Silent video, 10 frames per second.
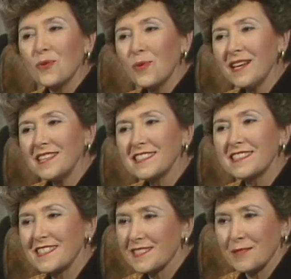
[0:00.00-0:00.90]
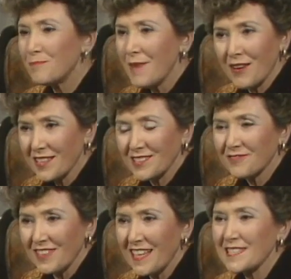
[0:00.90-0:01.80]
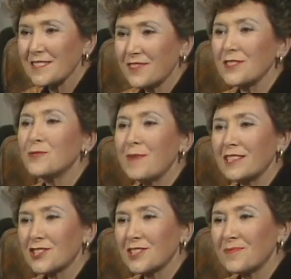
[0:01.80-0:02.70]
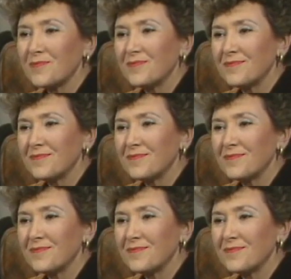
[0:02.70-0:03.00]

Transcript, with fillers: what is this American philosophy you mentioned?